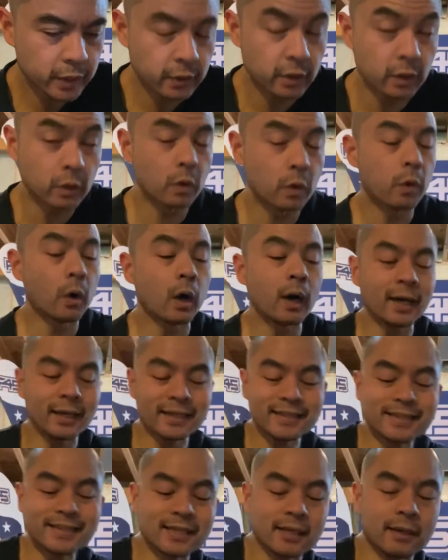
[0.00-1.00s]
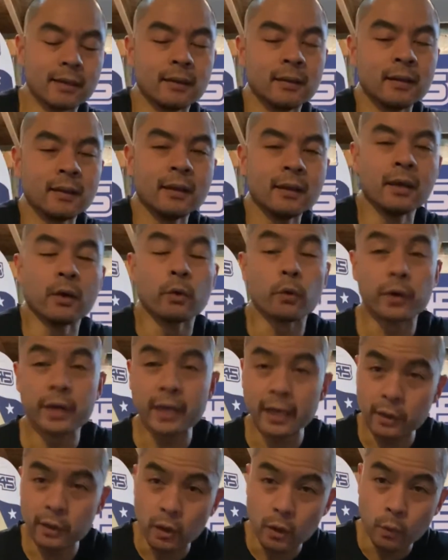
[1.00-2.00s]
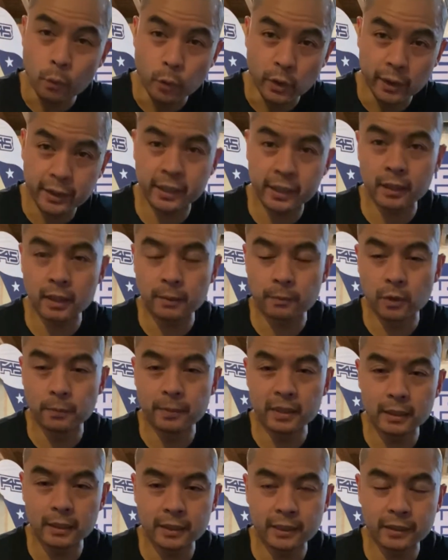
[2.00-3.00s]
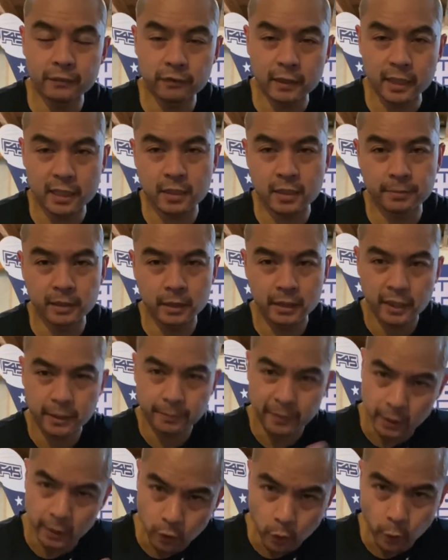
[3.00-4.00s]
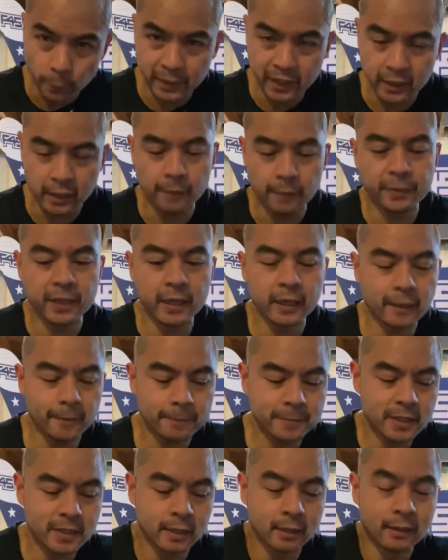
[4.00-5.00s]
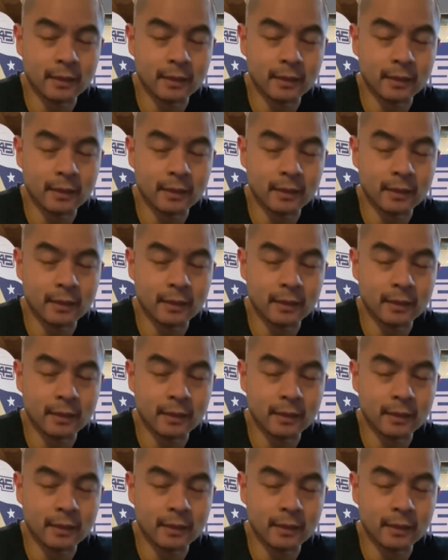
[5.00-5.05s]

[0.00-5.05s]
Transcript: the quads, we're not working on mobility and flexibility by opening up the hips,